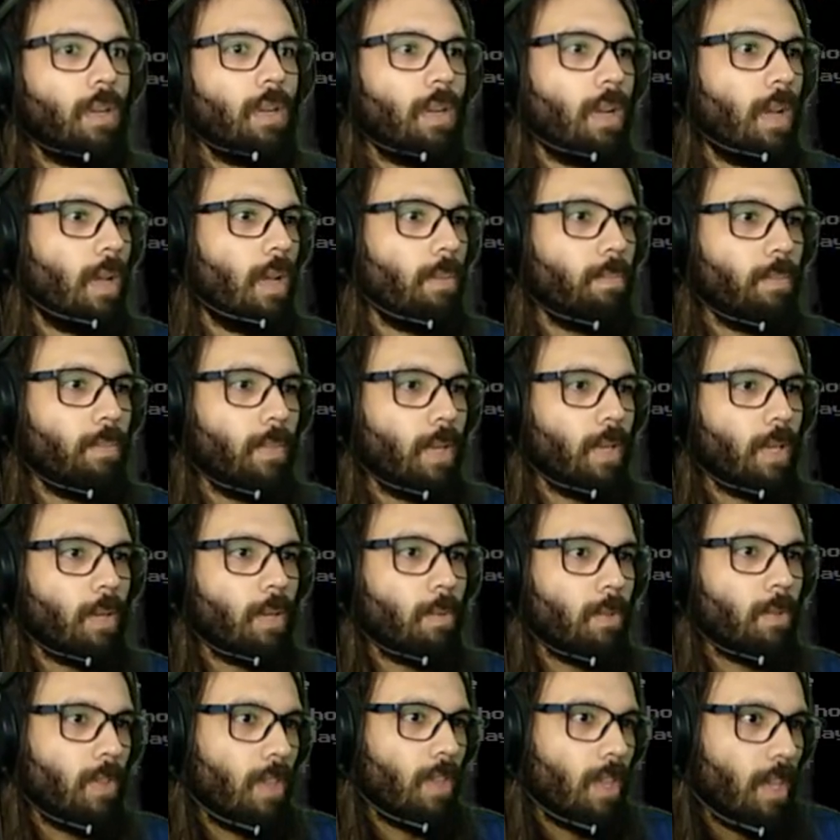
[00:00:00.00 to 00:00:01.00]
I'm I
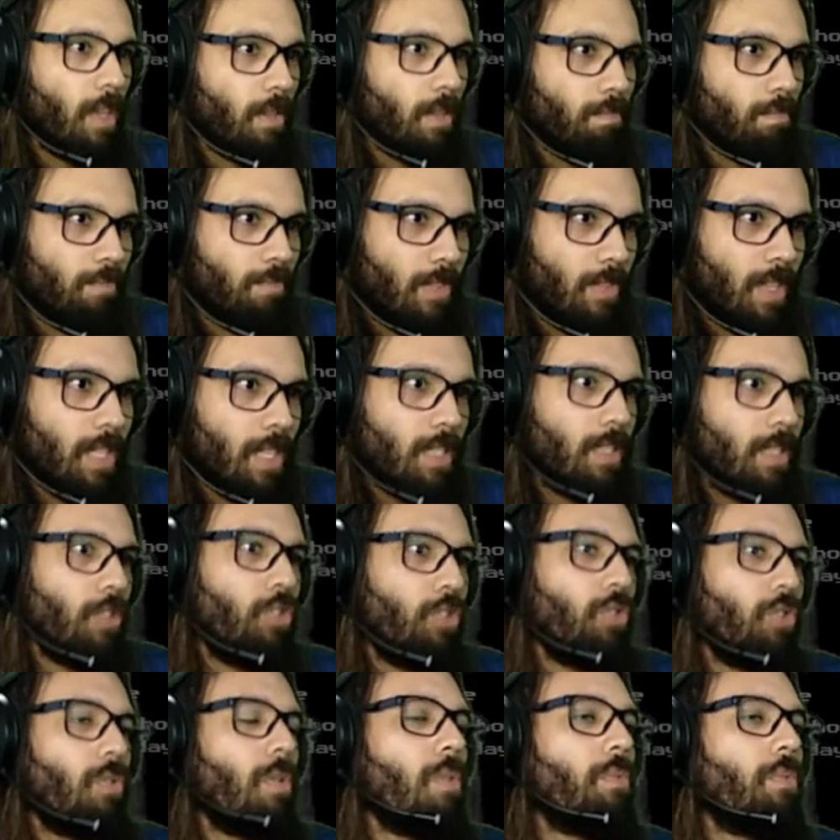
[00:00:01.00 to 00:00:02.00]
keep thinking this is
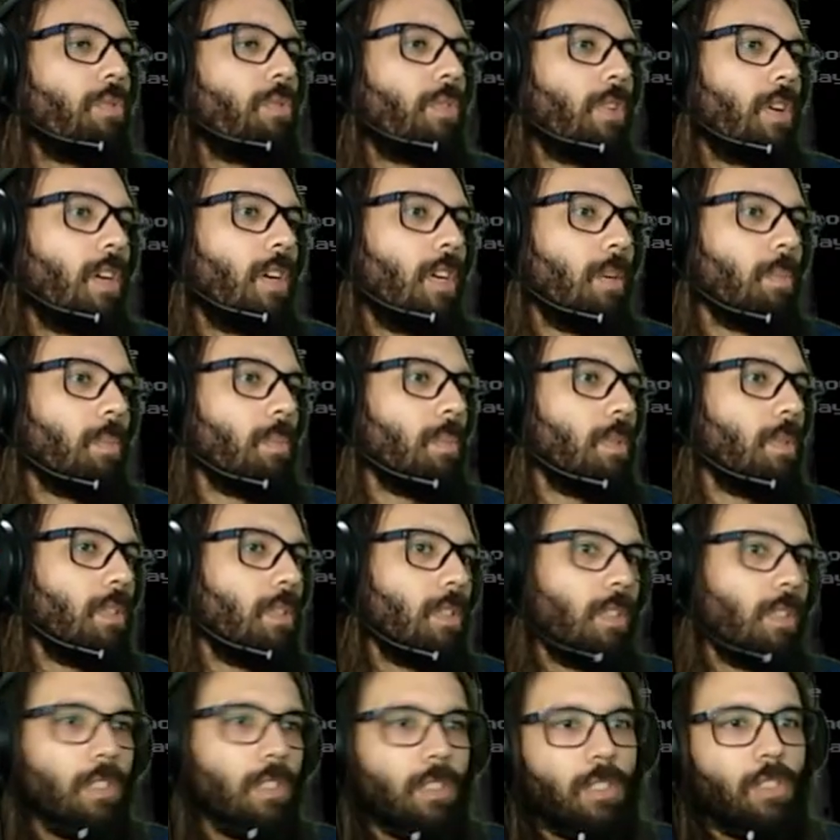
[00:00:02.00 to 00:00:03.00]
to confirm,
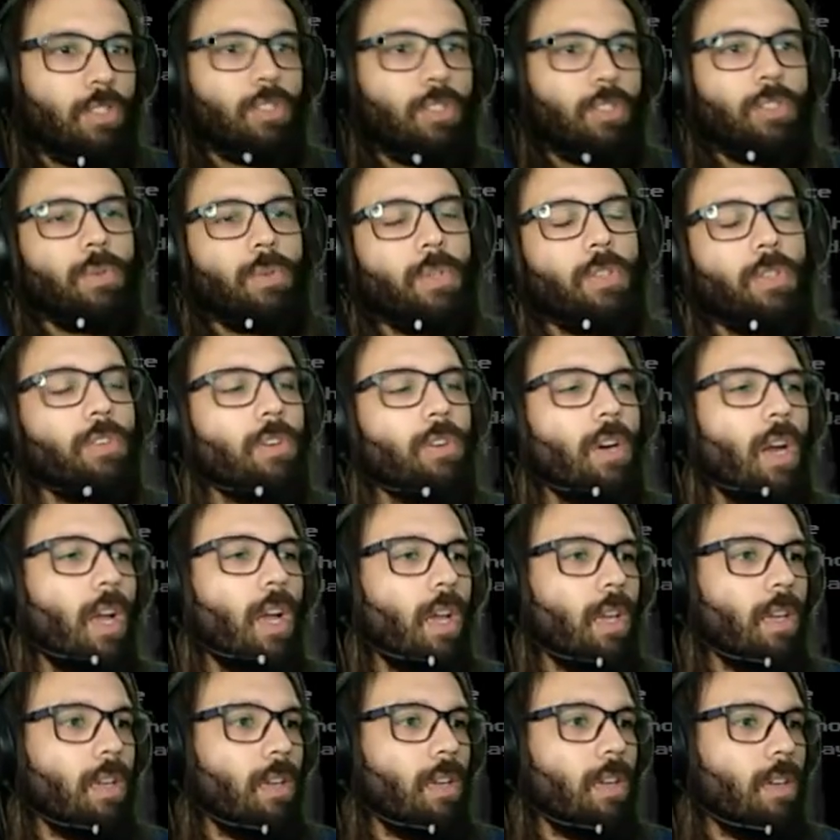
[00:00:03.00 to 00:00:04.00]
this is to
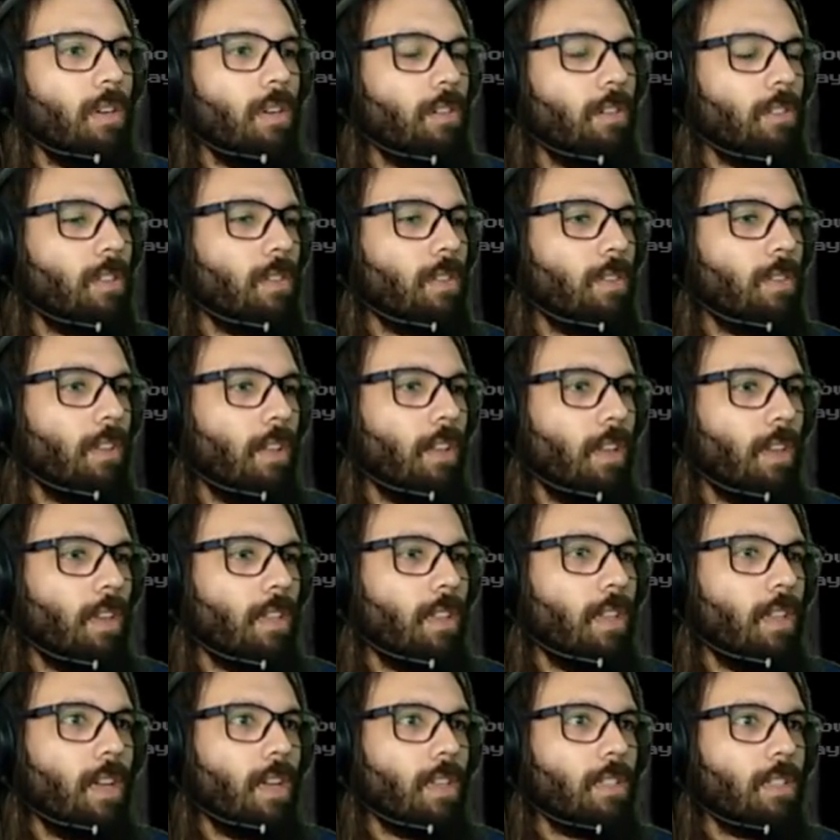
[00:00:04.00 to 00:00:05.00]
retry, or something like
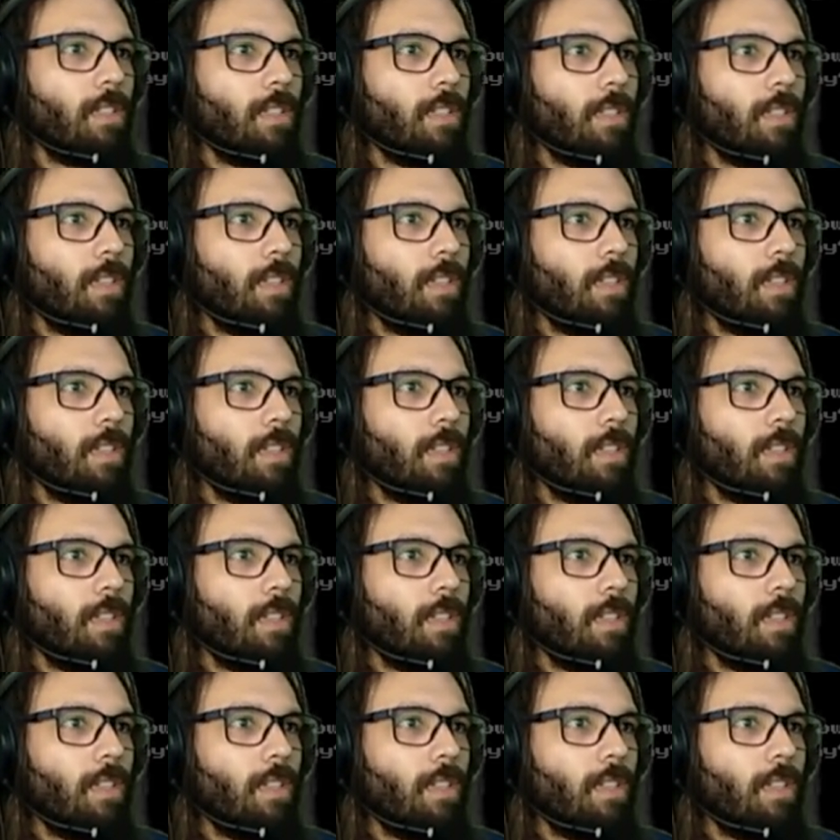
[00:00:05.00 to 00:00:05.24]
that.